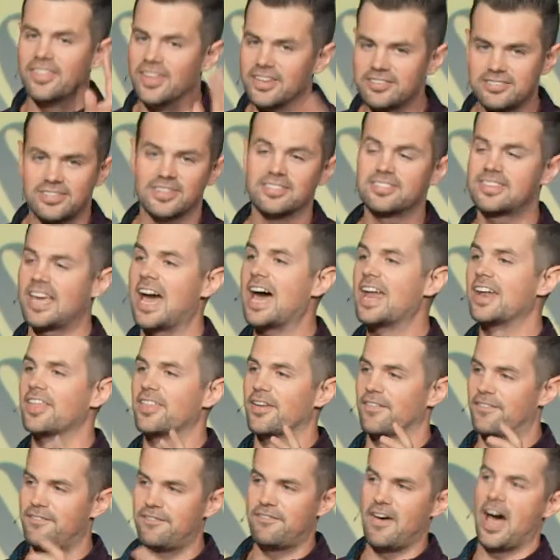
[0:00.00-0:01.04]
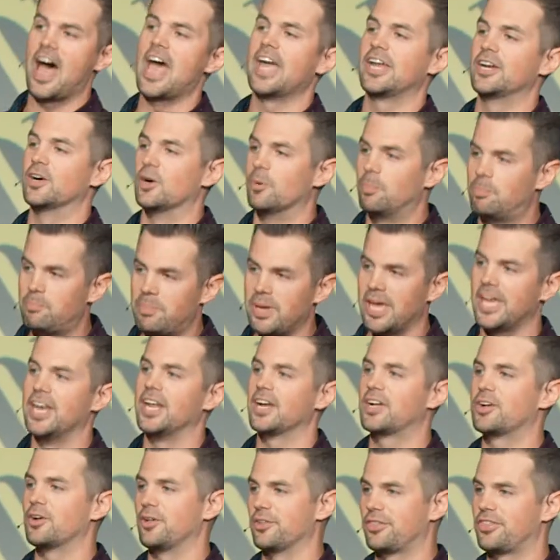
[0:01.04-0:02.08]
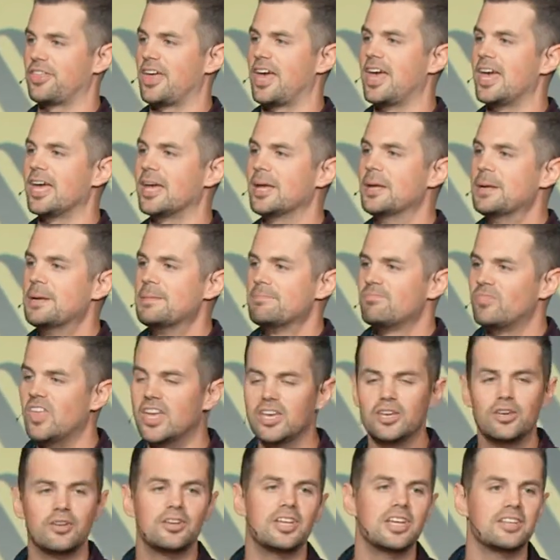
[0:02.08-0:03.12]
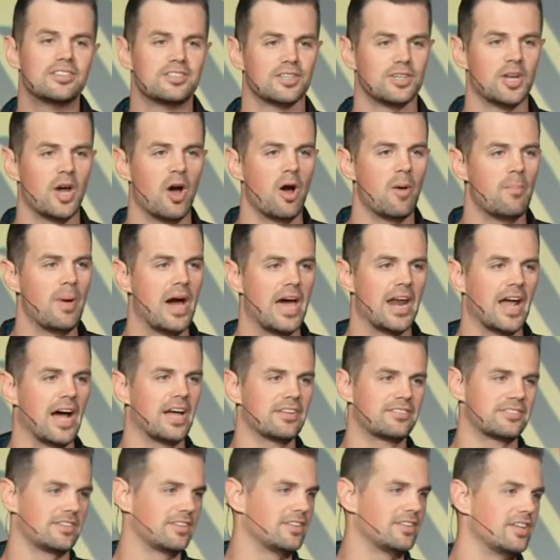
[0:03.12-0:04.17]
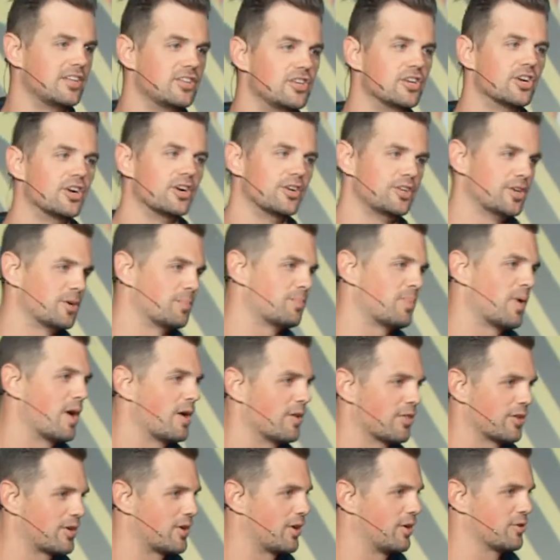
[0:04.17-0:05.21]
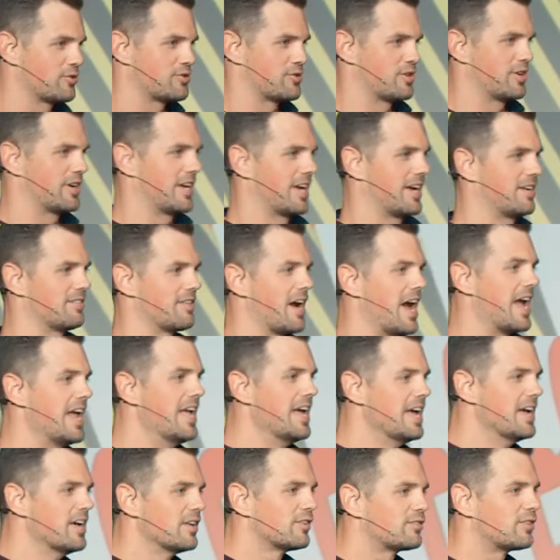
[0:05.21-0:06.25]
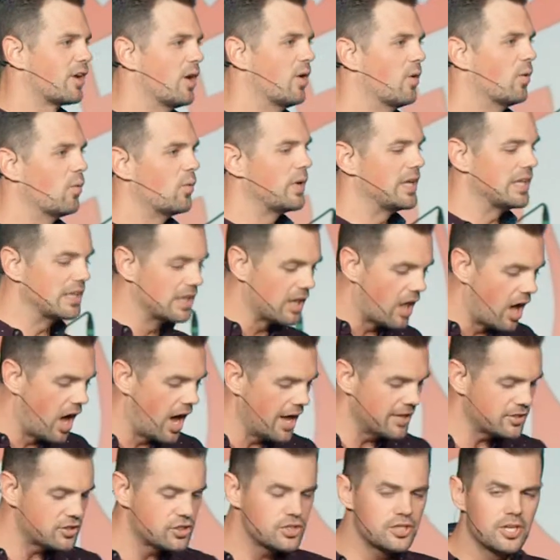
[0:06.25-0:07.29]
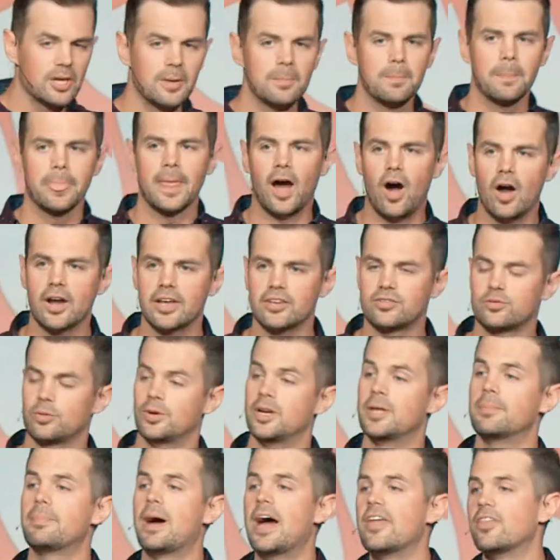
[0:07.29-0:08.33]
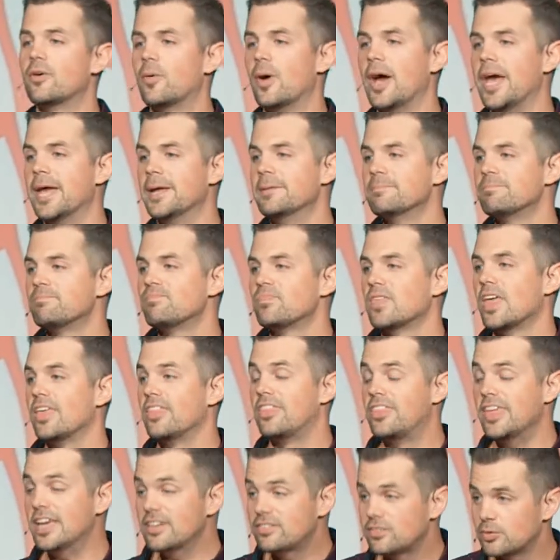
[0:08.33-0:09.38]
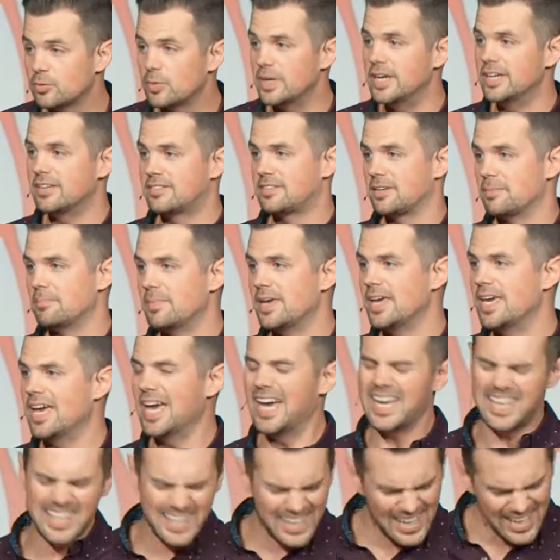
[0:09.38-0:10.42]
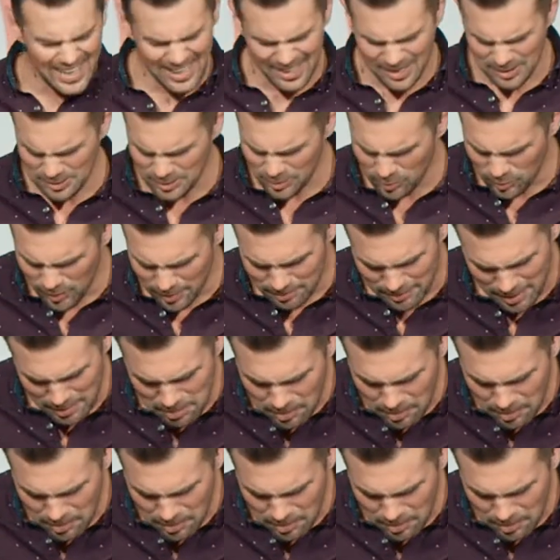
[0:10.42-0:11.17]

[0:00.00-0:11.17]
this is kind of the final pinnacle thing that you need to know about us, and then you're part of the culture again, right? So we launched August 20, and by the way, this week to me, again, I don't know what my